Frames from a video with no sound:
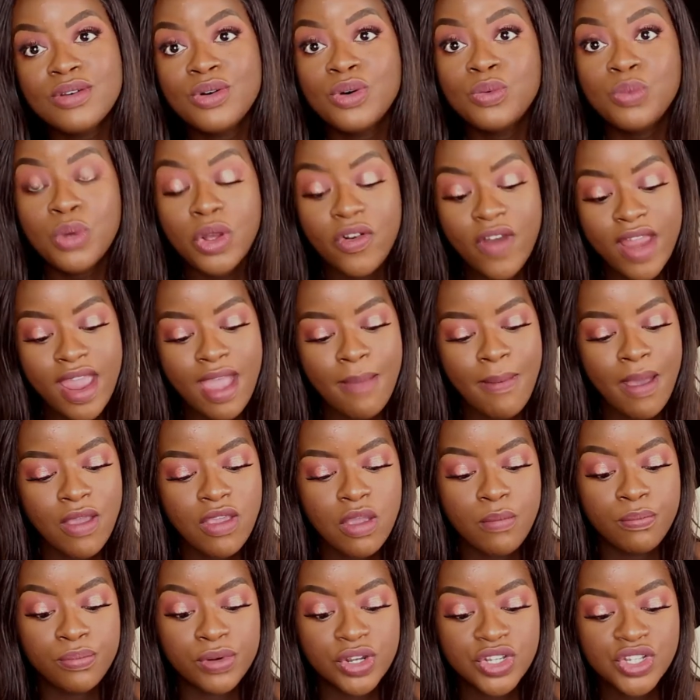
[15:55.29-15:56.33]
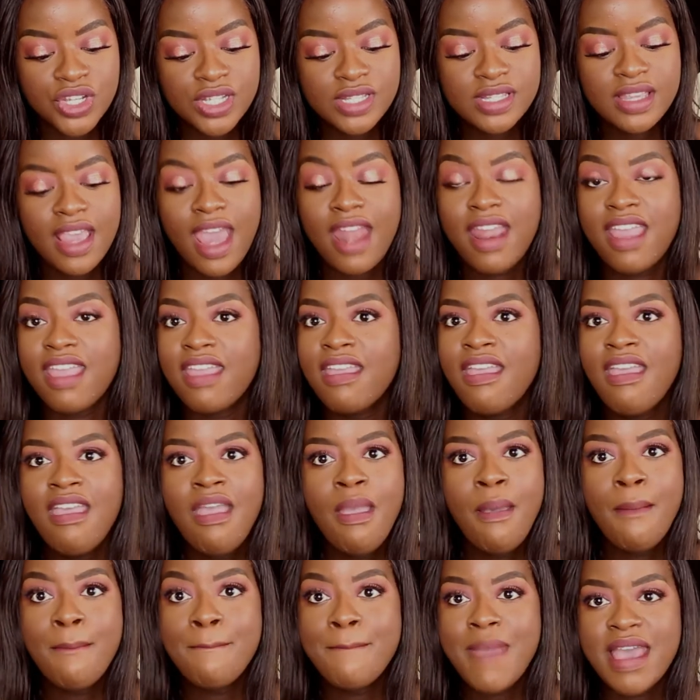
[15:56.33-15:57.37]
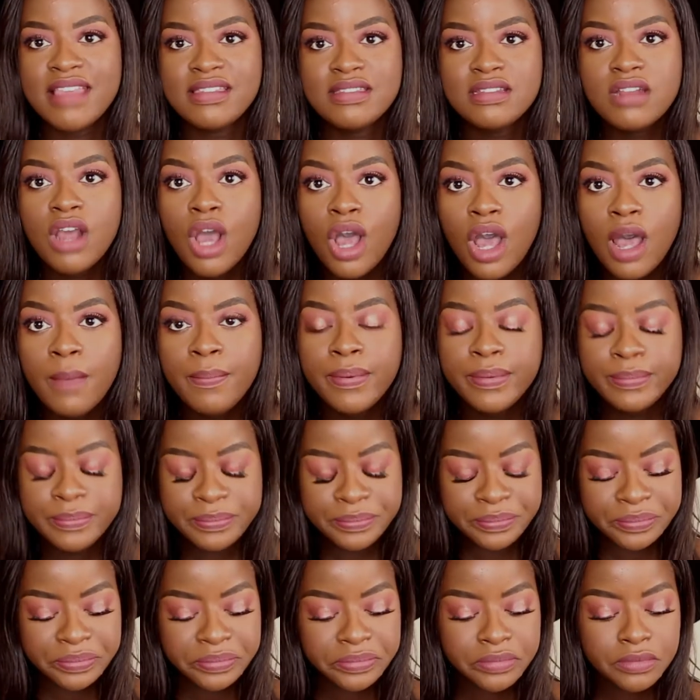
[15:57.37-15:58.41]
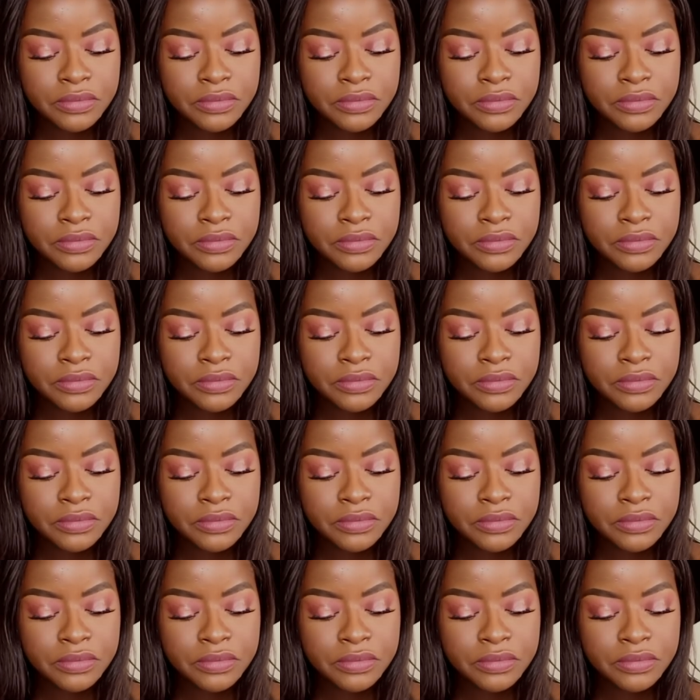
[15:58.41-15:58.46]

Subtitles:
or worry about your brushes getting messed up.